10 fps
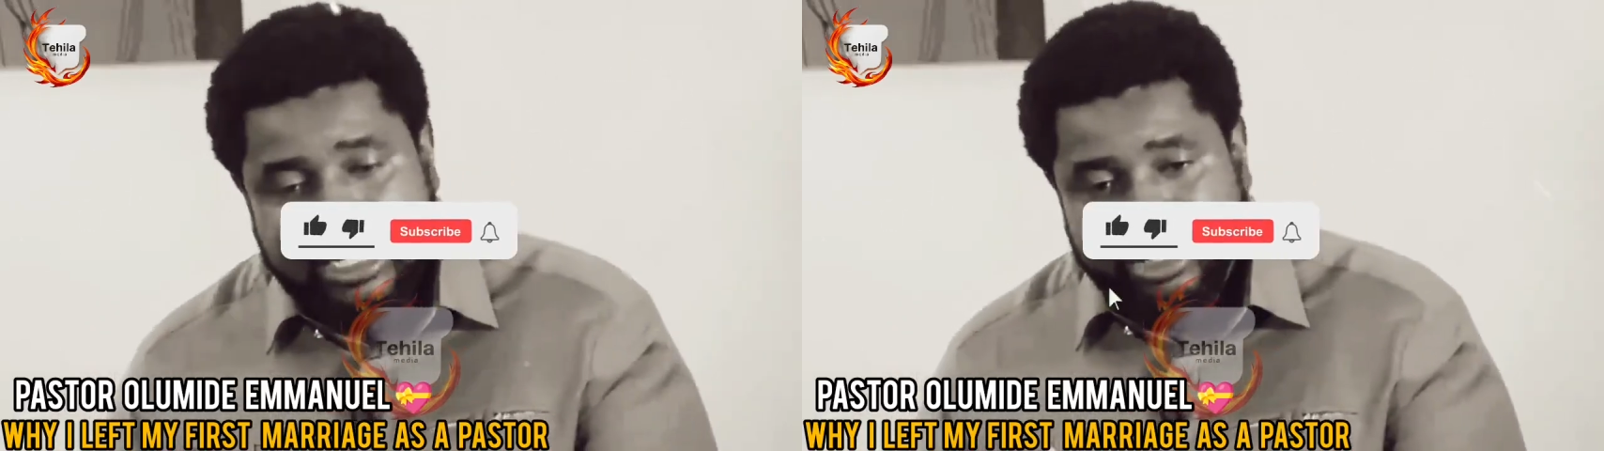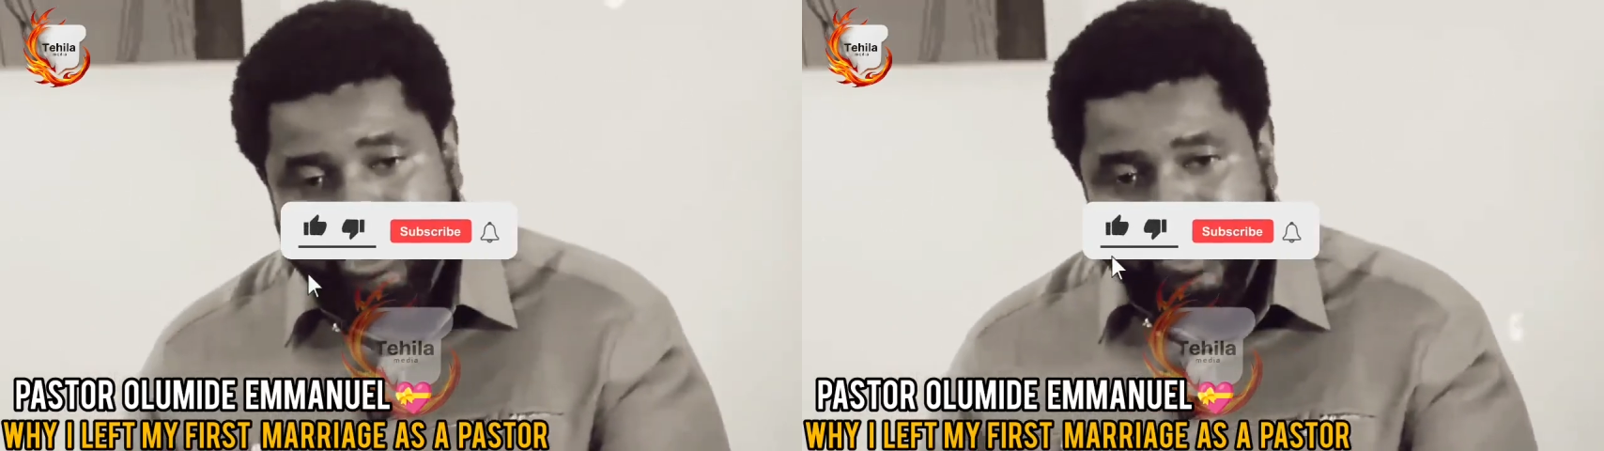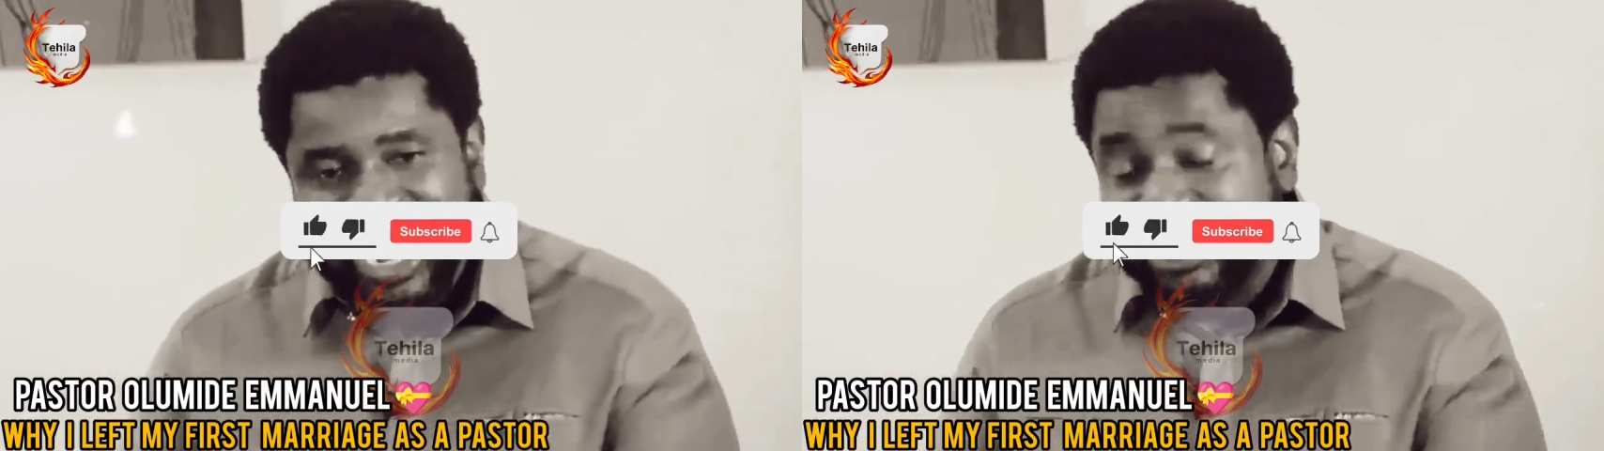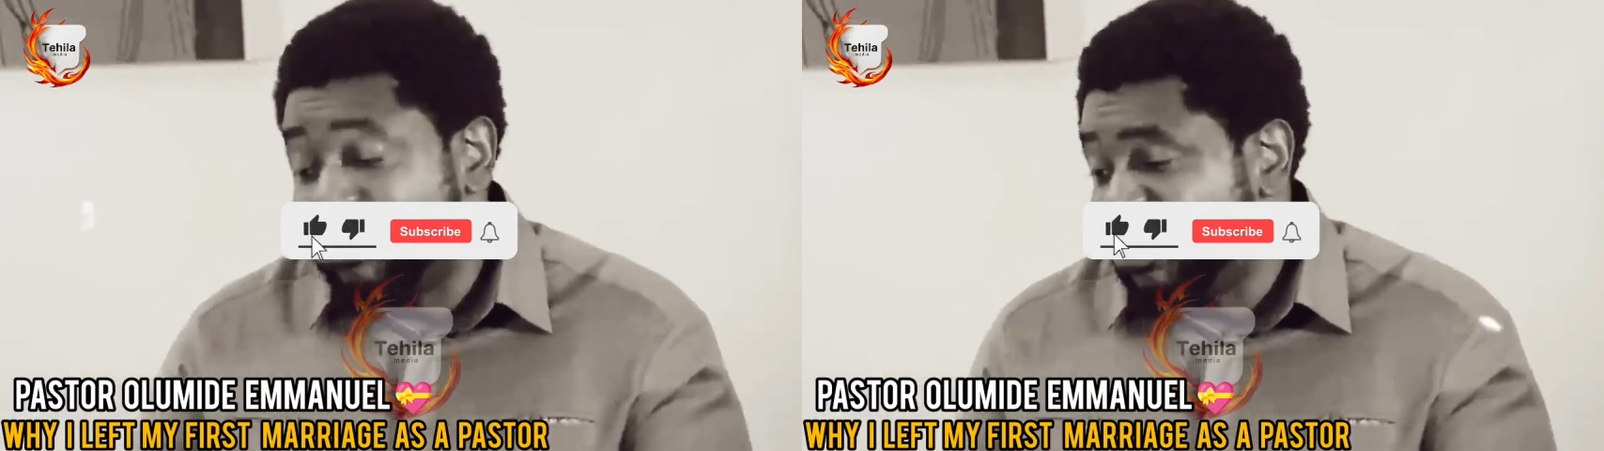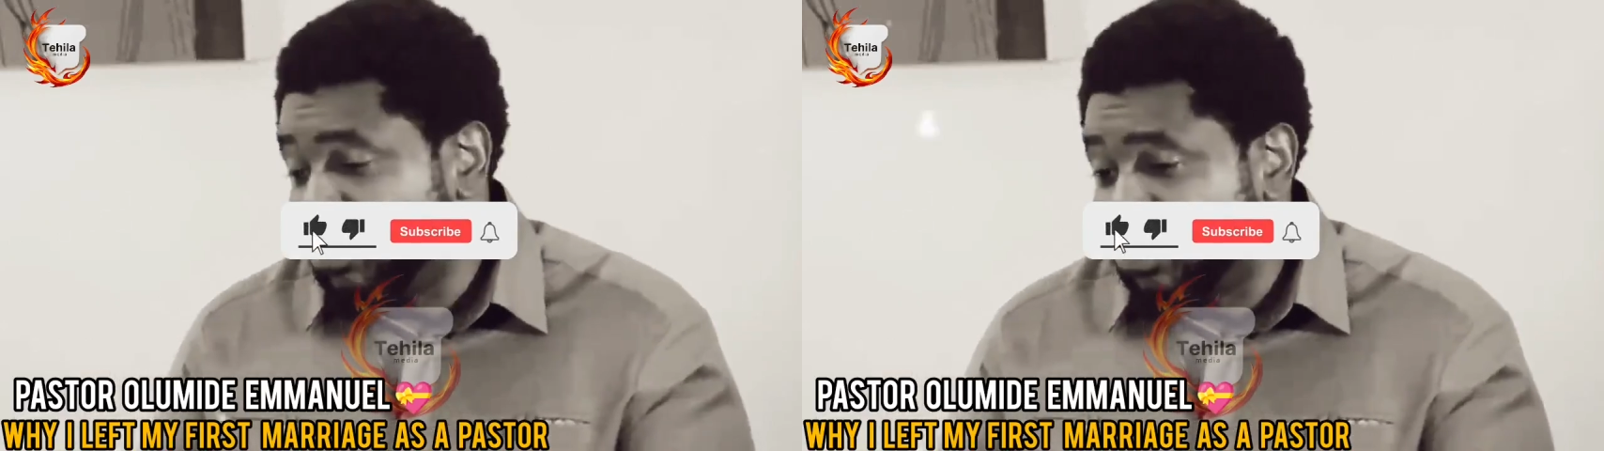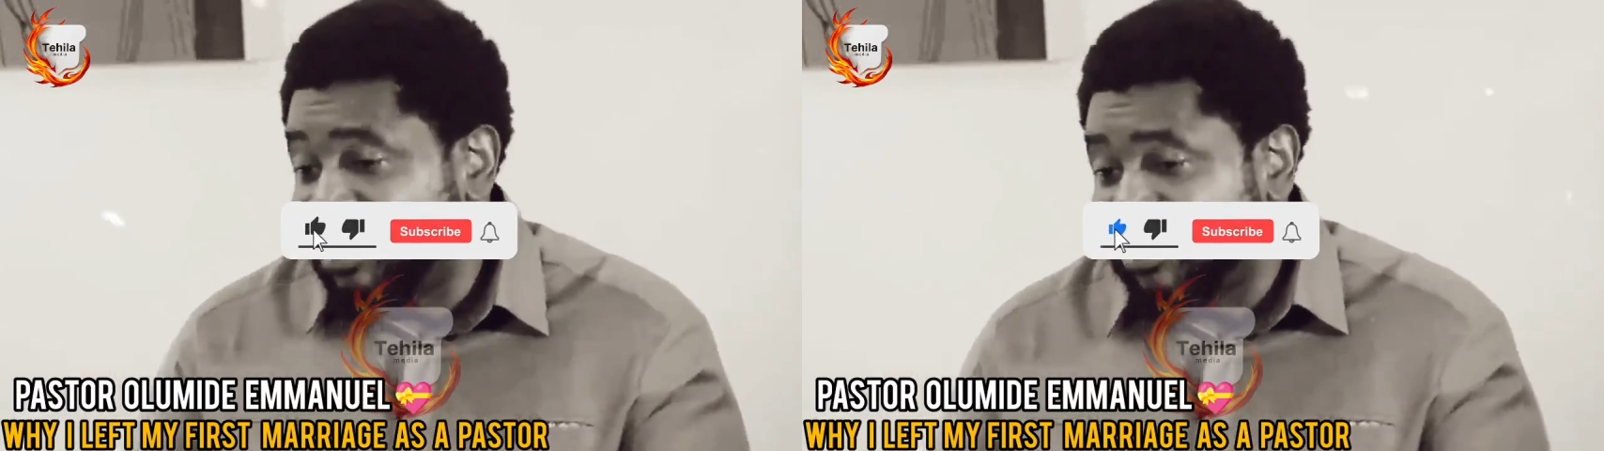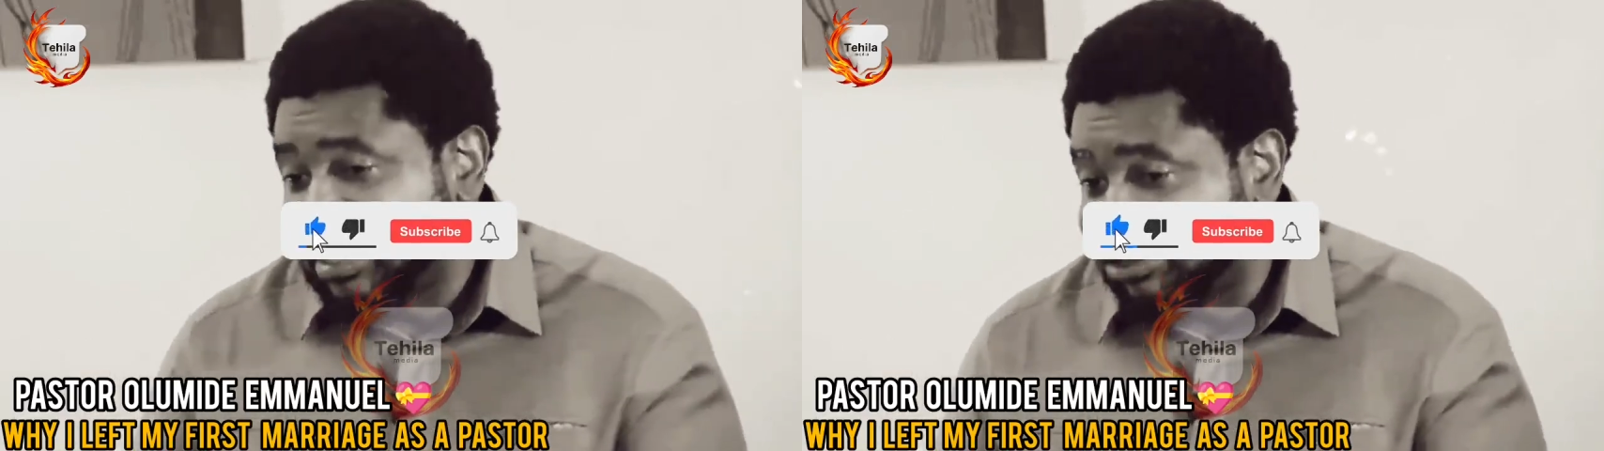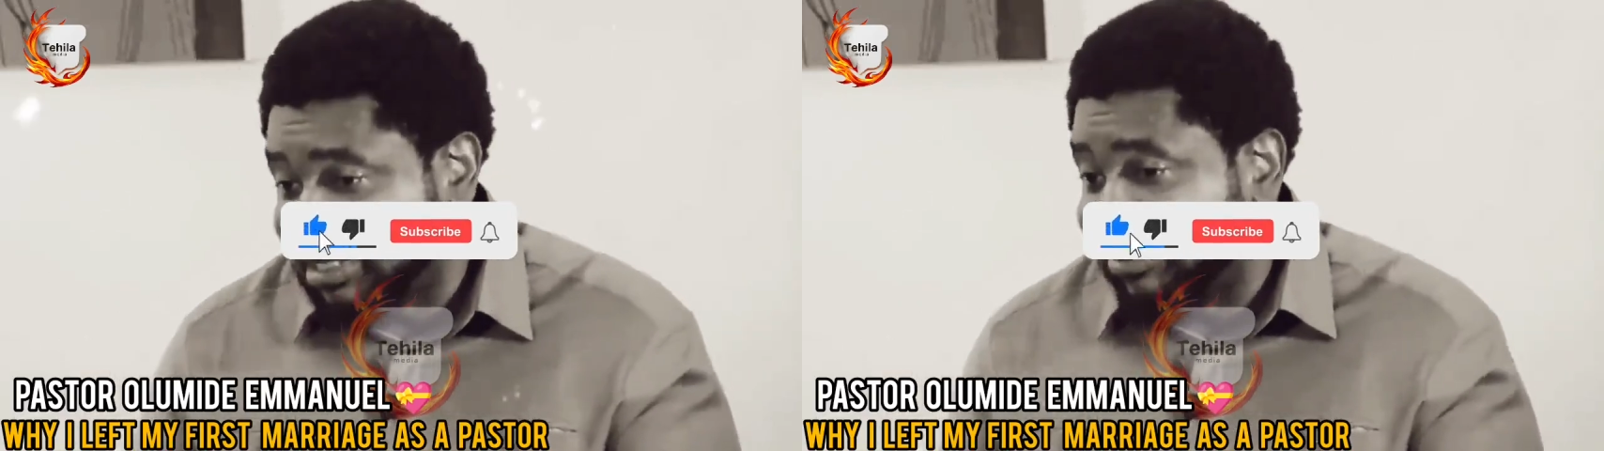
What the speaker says: People, I know human beings just